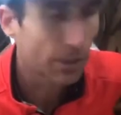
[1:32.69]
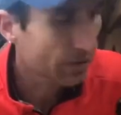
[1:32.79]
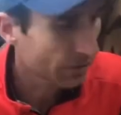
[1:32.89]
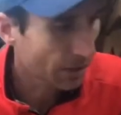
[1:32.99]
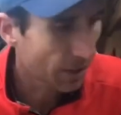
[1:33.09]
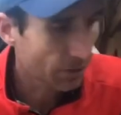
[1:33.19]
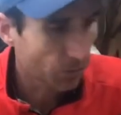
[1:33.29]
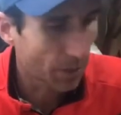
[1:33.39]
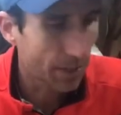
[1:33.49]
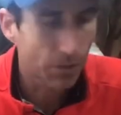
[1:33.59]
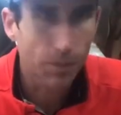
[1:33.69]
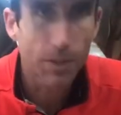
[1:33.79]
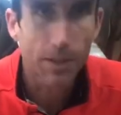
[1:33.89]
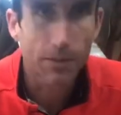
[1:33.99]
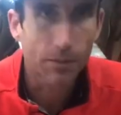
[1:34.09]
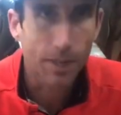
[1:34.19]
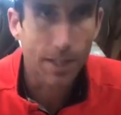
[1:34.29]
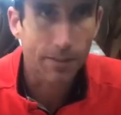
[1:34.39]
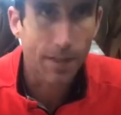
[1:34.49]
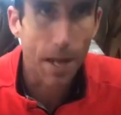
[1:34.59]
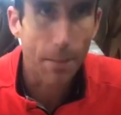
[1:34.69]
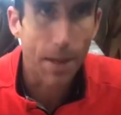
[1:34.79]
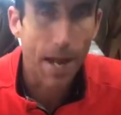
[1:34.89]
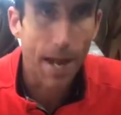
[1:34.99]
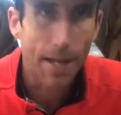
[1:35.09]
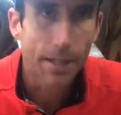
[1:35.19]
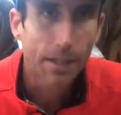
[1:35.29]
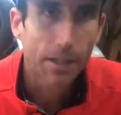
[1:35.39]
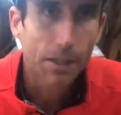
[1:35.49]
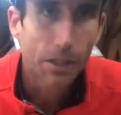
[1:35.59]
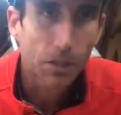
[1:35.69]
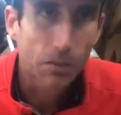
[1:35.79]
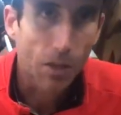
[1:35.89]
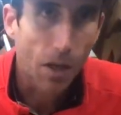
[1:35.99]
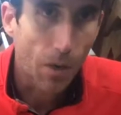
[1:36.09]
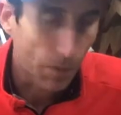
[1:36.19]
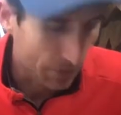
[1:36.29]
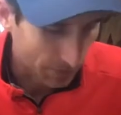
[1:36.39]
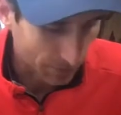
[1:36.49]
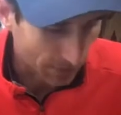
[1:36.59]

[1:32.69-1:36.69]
it just cuts right through this and wrecks that pad. So this is